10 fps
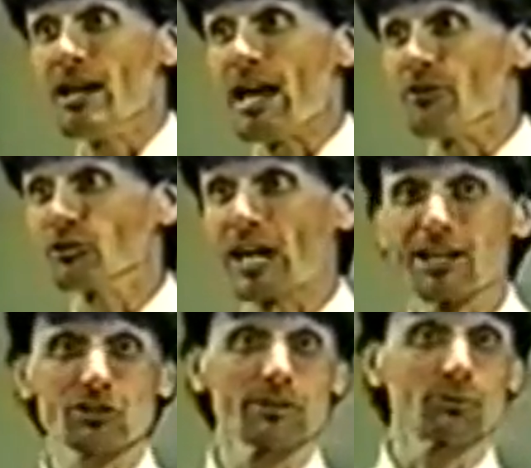and there's
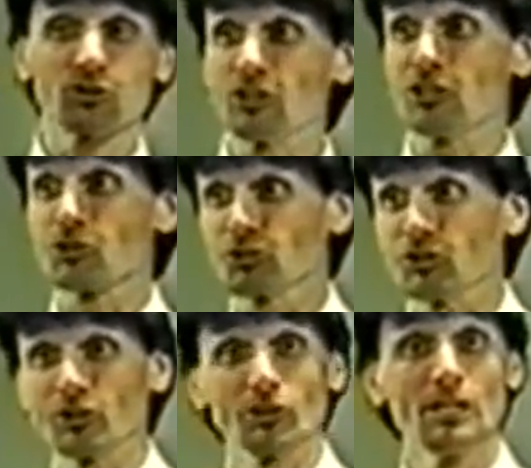actually procedures
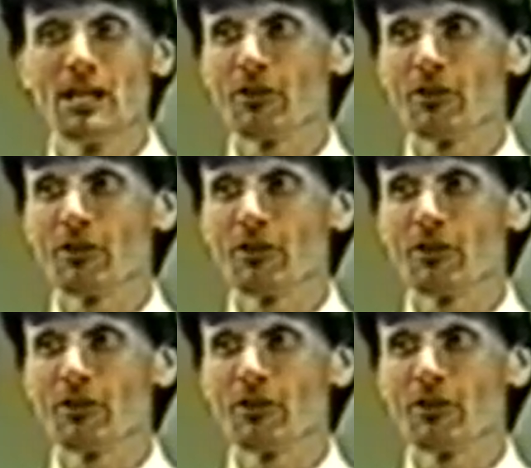here